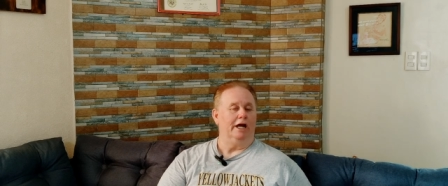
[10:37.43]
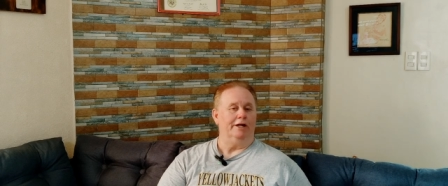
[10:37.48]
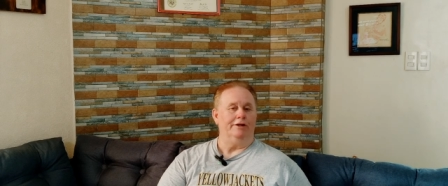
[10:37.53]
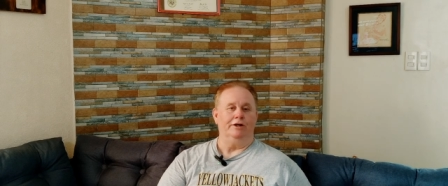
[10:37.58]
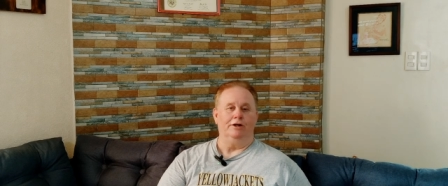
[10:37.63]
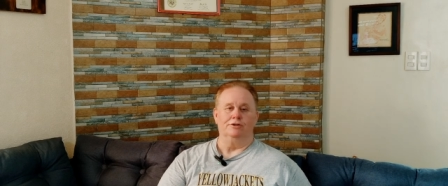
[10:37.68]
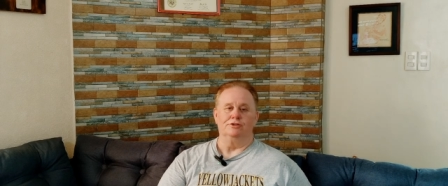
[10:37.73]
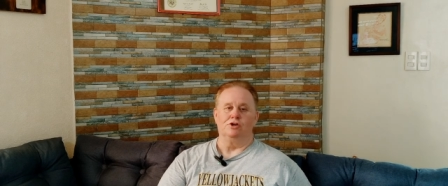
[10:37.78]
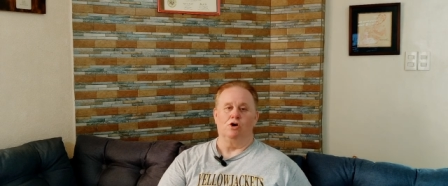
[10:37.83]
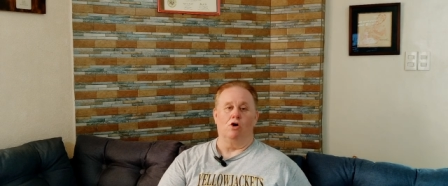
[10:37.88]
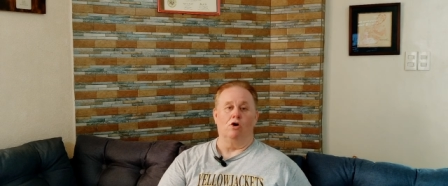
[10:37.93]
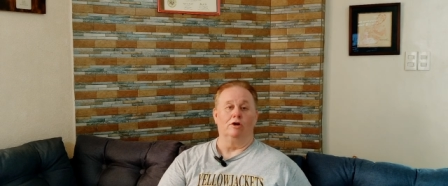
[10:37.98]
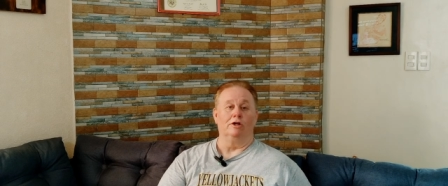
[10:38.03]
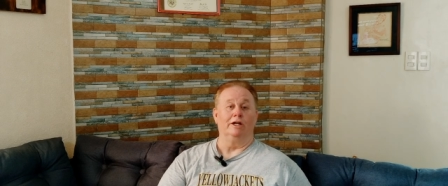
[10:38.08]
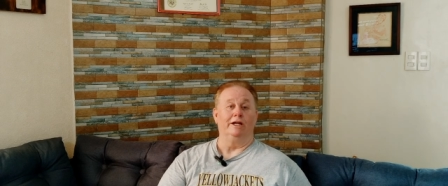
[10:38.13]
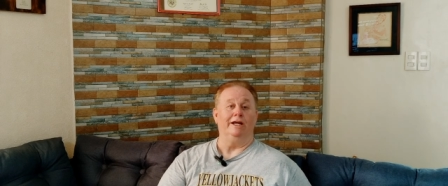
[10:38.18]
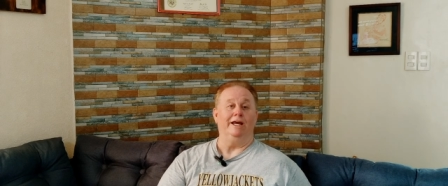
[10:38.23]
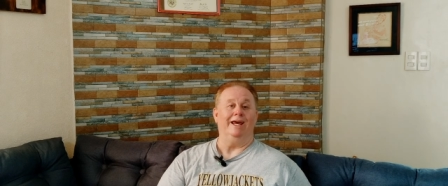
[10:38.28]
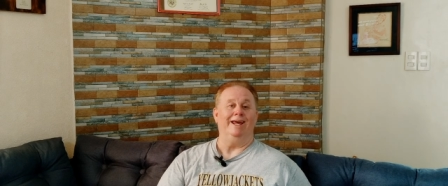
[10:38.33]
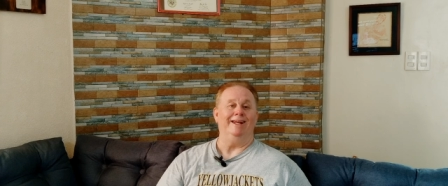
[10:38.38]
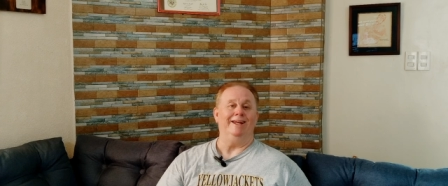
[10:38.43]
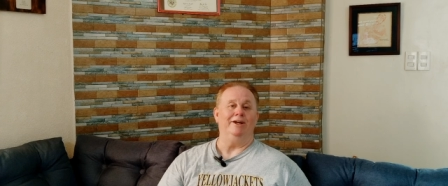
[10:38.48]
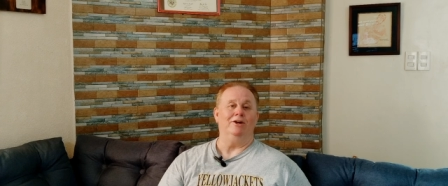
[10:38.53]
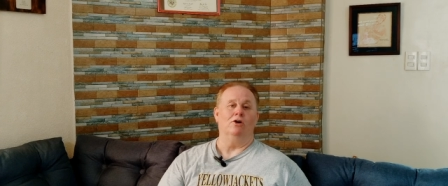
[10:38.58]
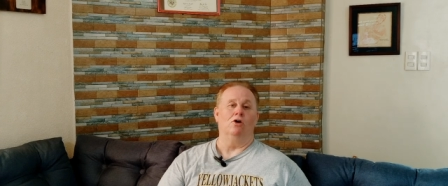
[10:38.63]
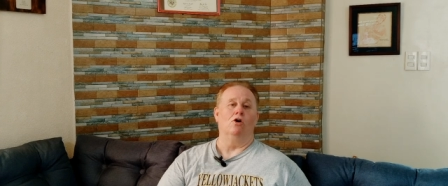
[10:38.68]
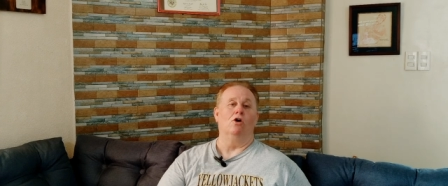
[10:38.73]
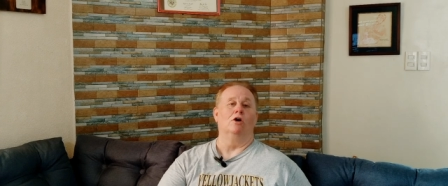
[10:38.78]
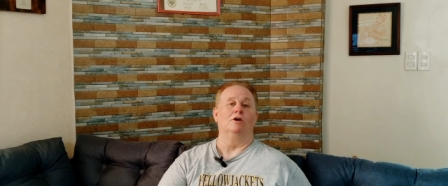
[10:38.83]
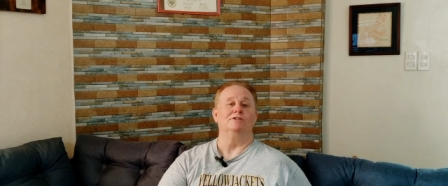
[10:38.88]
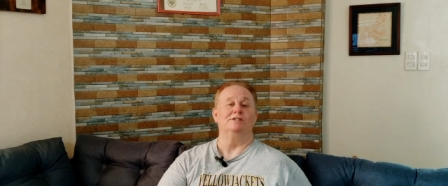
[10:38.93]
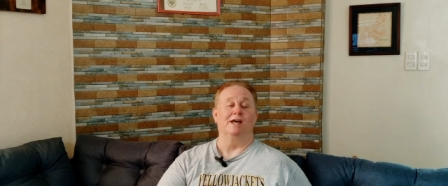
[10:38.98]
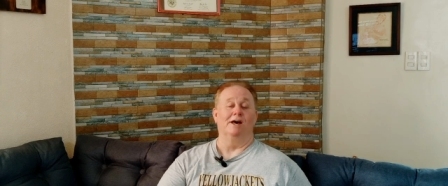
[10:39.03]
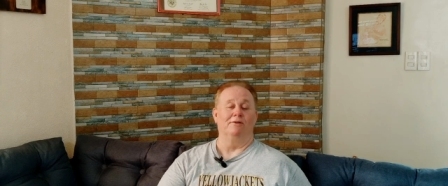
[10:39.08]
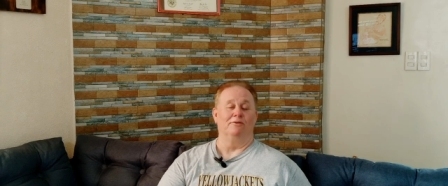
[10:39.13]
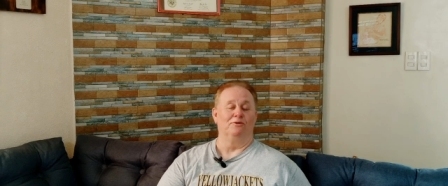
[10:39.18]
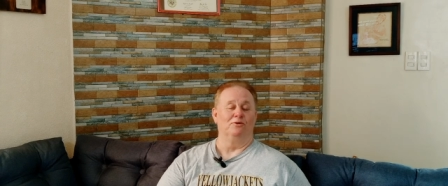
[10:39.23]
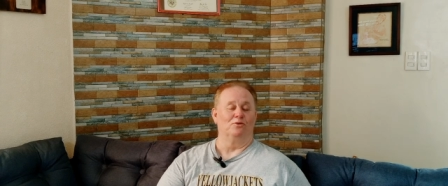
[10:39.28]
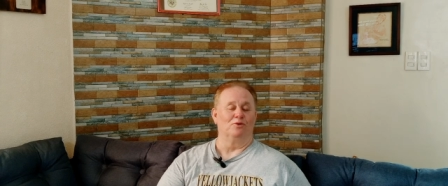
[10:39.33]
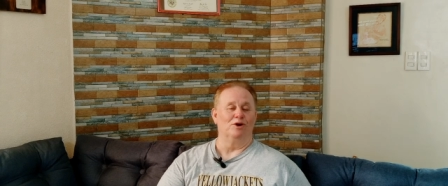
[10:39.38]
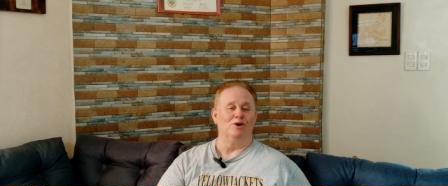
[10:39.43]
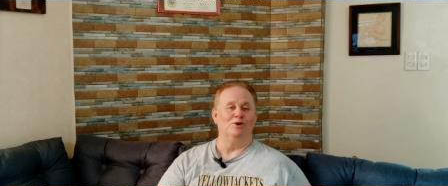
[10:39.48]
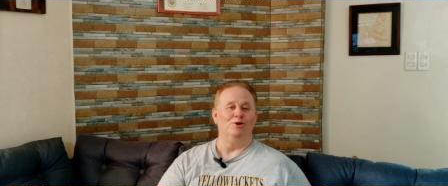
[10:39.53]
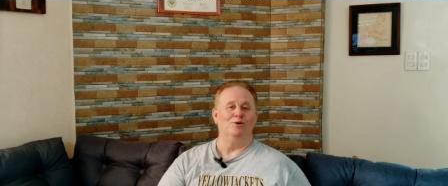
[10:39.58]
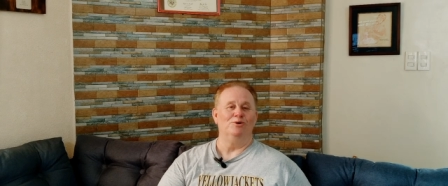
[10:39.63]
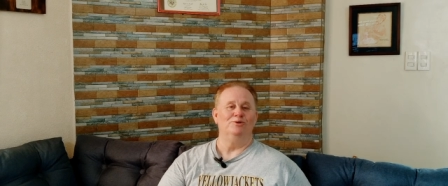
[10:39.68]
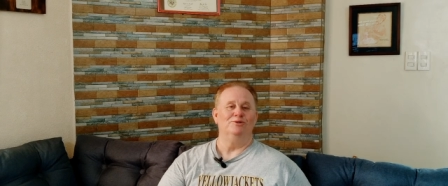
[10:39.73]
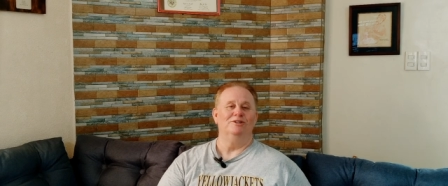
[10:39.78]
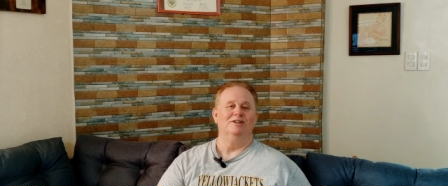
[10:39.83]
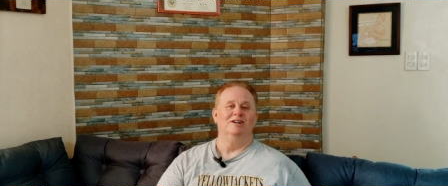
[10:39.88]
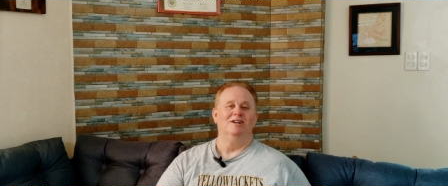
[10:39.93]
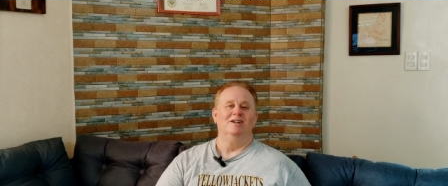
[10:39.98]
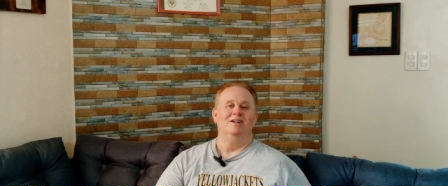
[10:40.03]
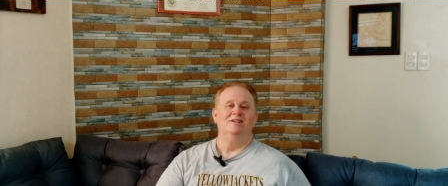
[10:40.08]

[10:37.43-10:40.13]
and there's hardly any cars out on the road.